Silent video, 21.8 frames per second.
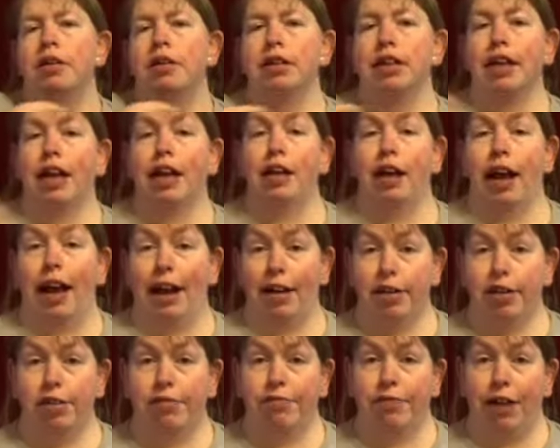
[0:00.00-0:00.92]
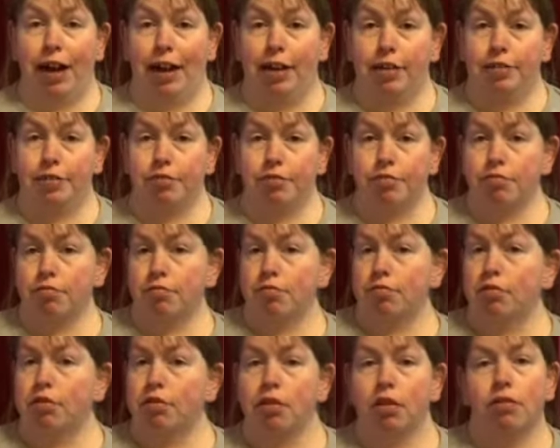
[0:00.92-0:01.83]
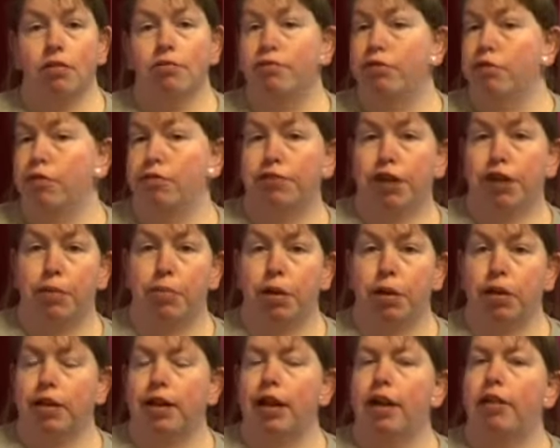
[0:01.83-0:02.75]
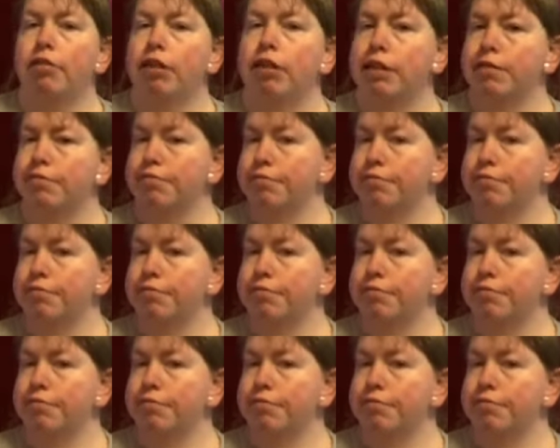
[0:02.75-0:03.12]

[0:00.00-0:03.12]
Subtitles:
getting a hire van for a few boot sales,